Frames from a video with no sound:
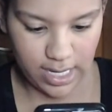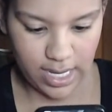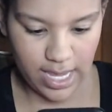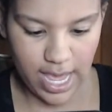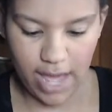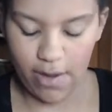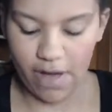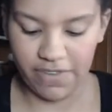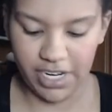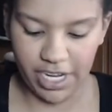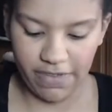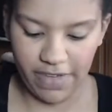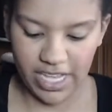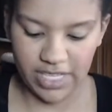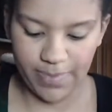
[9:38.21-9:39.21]
How often do you
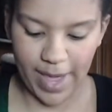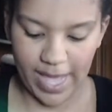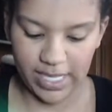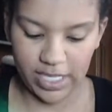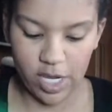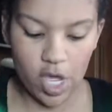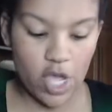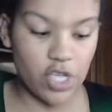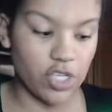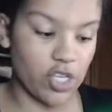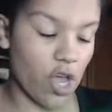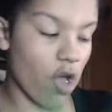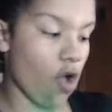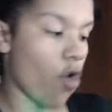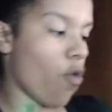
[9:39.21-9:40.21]
face mask?
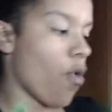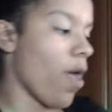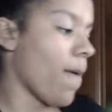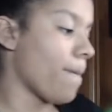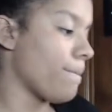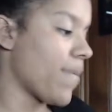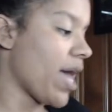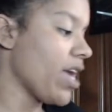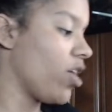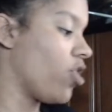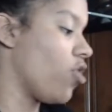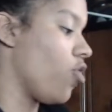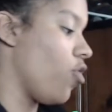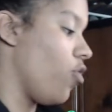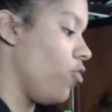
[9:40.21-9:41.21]
So my
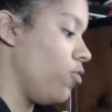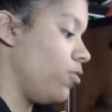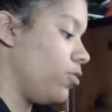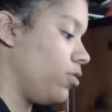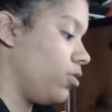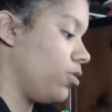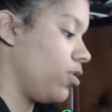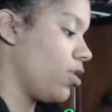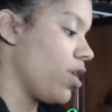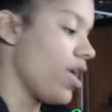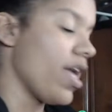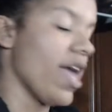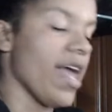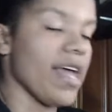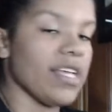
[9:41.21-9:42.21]
goal
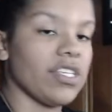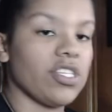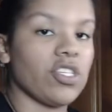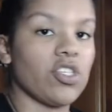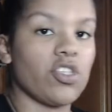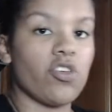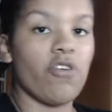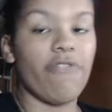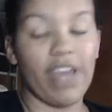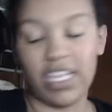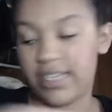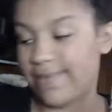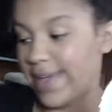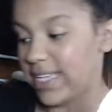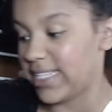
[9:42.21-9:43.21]
is to
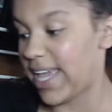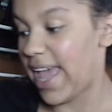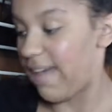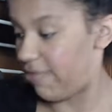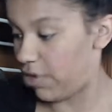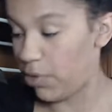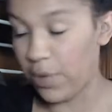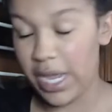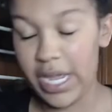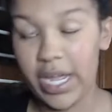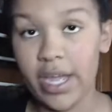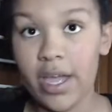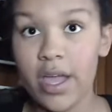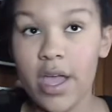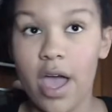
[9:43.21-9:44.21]
face mask every
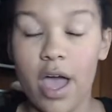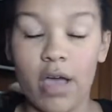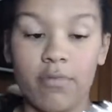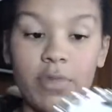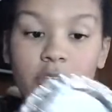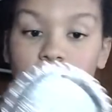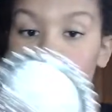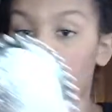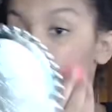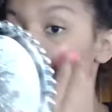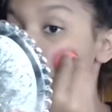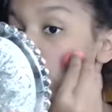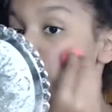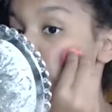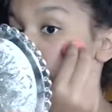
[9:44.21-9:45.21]
week. Usually
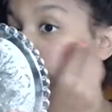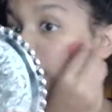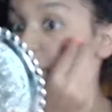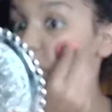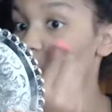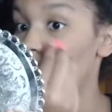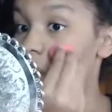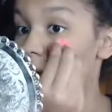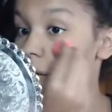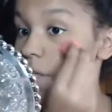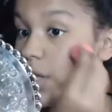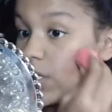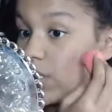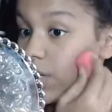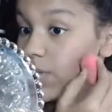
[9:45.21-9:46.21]
Sundays when
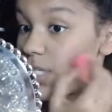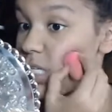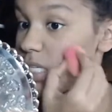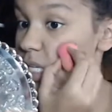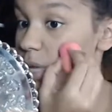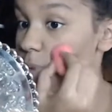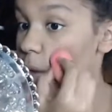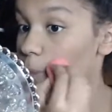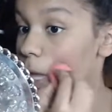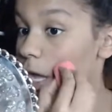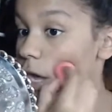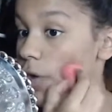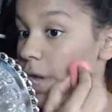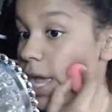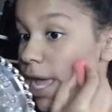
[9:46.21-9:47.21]
Alex goes to sleep, I'm like,
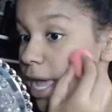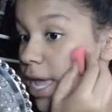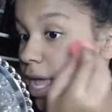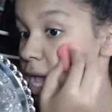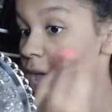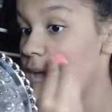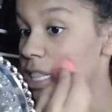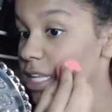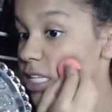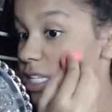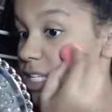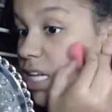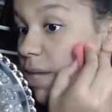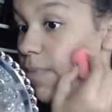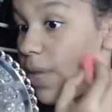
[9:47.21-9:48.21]
okay, this is
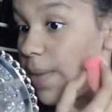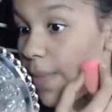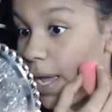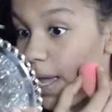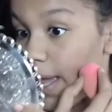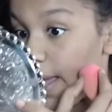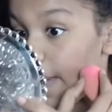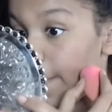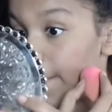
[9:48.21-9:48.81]
going to be my